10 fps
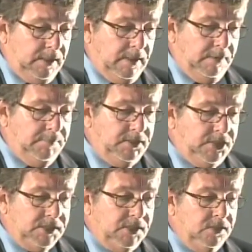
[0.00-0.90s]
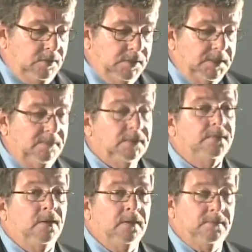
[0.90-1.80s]
can be just as lucrative as
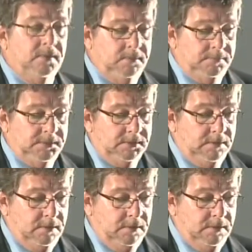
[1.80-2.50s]
foreign films.